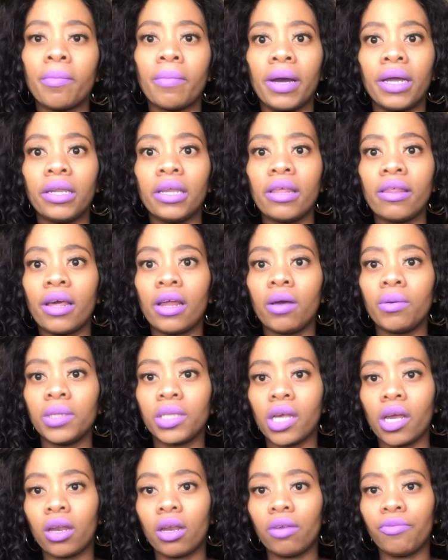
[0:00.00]
money that I was
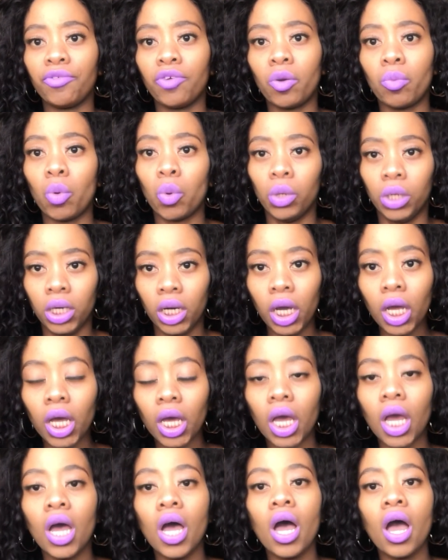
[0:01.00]
getting from
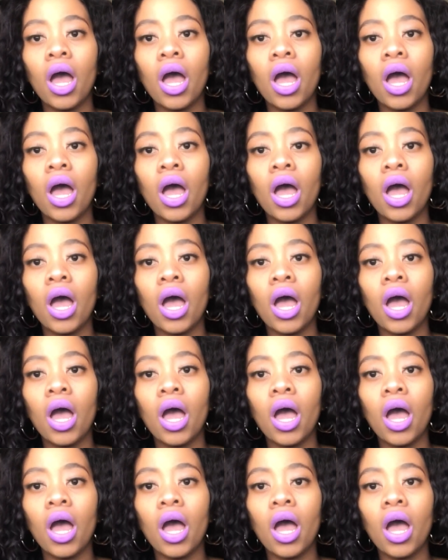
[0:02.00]
work,